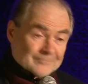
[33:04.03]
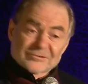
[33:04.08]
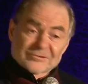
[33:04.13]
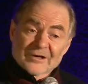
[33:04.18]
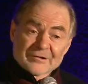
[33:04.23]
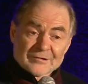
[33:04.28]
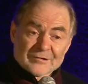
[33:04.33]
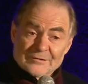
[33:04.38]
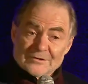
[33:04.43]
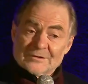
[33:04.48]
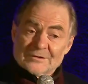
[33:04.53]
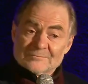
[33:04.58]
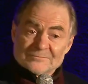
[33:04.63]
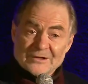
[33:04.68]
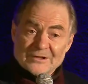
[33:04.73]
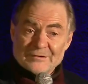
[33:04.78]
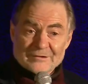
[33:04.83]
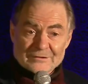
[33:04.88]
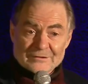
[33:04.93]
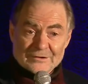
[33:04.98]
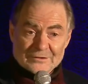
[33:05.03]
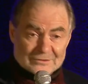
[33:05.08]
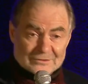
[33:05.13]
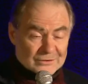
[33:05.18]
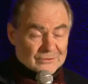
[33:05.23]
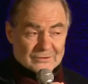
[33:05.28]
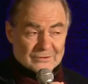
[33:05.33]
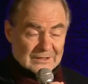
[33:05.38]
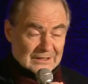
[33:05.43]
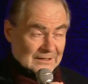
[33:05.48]
President
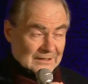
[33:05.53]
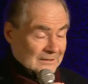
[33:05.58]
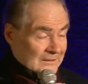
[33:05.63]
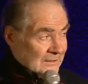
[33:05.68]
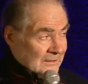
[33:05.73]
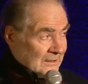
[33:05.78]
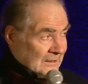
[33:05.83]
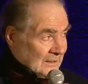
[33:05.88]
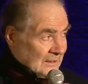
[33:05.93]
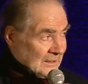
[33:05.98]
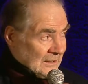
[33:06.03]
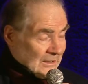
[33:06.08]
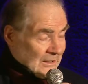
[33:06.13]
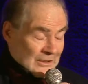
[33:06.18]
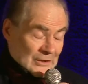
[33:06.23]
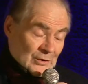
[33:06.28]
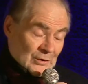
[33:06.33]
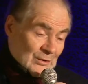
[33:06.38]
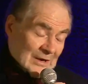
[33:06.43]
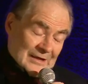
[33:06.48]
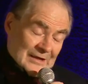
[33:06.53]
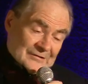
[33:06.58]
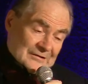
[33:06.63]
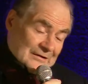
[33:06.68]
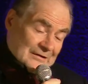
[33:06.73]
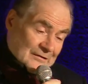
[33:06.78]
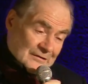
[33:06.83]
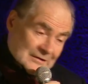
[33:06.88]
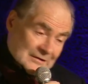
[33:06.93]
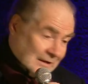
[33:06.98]
Duda, who has
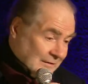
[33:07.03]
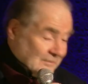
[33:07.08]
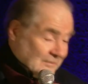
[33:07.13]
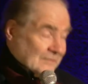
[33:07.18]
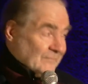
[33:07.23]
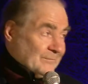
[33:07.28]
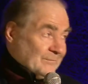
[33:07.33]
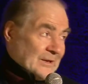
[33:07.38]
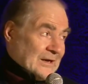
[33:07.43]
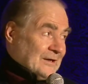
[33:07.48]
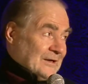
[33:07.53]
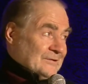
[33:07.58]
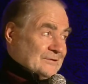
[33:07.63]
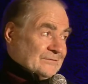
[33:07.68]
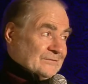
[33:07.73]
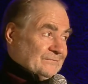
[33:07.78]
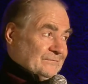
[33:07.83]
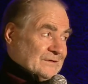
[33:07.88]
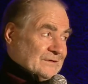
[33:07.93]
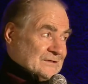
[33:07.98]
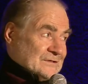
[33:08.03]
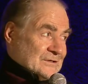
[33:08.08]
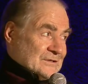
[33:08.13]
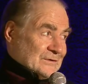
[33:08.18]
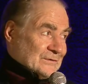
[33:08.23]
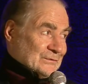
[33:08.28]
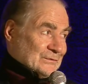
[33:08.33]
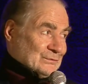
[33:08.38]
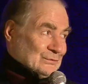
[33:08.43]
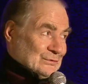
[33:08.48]
extensive powers of
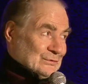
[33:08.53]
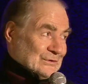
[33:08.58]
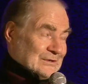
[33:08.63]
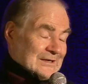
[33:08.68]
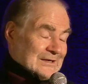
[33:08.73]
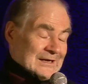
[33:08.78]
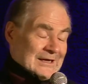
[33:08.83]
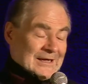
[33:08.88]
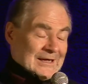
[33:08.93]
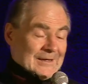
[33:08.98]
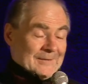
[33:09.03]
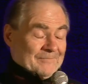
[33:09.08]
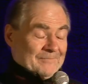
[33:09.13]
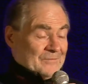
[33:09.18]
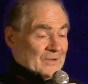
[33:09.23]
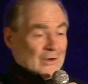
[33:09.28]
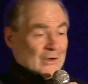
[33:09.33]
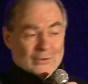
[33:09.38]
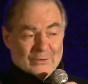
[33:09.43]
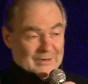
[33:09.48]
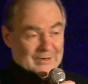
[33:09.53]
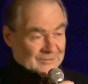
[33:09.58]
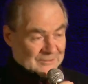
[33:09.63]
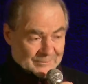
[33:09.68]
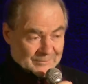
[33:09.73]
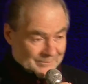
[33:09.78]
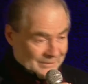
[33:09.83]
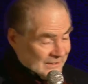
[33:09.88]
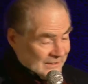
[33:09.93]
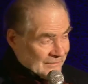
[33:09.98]
veto, who is
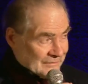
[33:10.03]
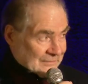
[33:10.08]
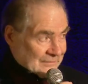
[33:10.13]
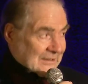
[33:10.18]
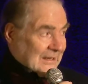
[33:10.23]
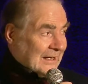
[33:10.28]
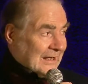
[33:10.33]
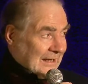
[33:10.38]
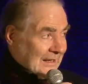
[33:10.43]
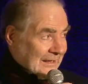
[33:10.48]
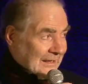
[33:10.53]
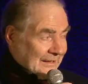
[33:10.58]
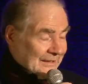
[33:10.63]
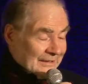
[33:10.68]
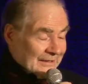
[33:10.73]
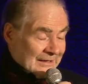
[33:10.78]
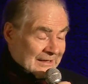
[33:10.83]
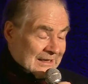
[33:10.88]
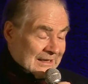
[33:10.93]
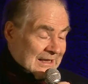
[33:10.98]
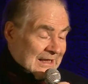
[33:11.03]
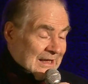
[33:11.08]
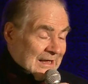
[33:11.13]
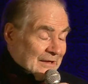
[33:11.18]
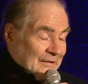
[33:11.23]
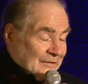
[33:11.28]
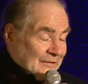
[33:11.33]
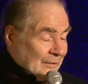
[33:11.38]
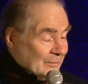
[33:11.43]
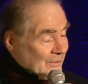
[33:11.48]
a peace guy.
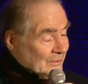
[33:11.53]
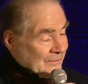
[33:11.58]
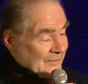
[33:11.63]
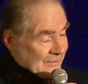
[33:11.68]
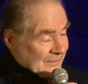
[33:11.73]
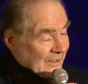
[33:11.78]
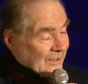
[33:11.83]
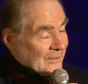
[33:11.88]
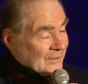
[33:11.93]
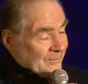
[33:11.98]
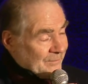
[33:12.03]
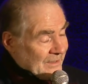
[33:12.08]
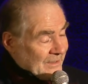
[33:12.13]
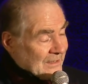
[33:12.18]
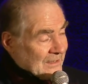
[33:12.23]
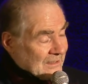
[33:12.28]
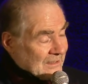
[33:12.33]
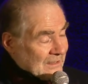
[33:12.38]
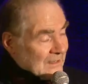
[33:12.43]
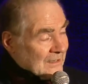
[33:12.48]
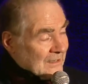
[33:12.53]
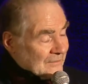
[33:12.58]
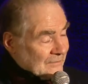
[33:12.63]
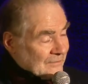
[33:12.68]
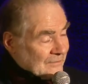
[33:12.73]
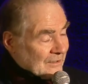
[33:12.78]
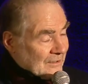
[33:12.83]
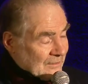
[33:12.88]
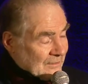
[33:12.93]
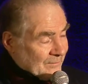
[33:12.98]
So it's going to
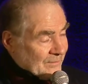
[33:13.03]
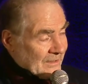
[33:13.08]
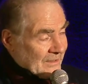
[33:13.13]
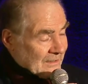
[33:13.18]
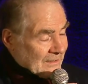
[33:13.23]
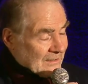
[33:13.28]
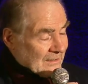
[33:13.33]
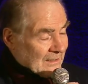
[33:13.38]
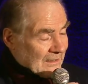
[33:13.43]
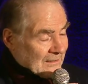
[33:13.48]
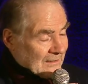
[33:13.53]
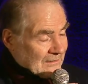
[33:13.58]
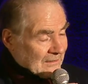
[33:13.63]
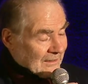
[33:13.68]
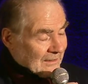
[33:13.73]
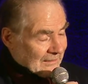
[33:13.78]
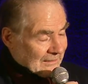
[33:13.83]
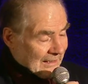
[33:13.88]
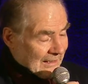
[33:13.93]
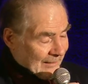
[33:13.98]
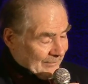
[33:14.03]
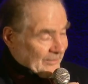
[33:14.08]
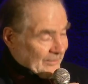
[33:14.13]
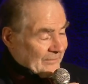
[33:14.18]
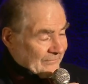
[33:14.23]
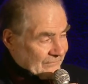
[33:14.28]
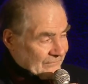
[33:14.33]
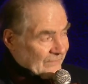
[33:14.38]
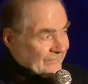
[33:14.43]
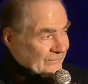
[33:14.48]
be a couple
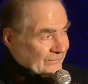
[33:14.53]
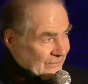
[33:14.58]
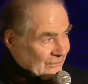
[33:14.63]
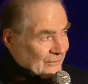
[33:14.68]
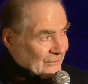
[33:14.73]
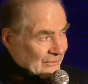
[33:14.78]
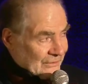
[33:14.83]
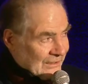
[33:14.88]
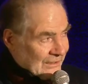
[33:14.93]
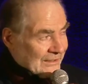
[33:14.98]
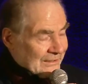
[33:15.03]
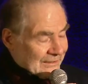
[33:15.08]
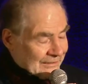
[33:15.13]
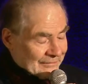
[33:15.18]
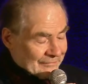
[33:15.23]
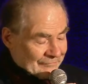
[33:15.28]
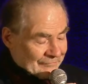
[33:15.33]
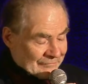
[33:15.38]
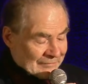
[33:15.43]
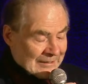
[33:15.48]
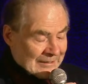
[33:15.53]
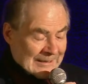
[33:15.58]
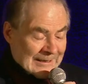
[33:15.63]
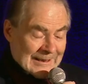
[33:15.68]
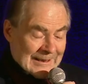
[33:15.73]
of difficult years.